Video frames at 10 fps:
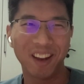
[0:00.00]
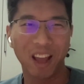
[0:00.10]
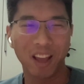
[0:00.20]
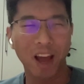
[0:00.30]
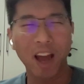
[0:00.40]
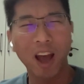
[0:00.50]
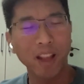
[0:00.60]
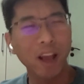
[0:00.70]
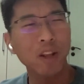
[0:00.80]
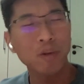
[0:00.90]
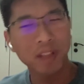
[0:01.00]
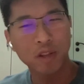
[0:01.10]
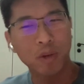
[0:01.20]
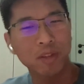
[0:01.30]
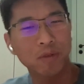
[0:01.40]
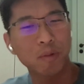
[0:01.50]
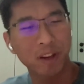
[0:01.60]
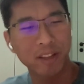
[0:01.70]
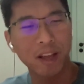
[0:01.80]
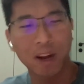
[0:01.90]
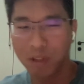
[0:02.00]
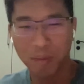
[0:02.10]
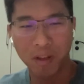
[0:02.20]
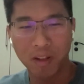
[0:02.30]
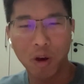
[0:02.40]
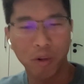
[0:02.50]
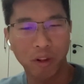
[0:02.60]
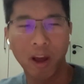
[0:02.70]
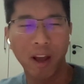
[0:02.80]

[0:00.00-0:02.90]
Like I don't think transformer is the ultimate algorithm.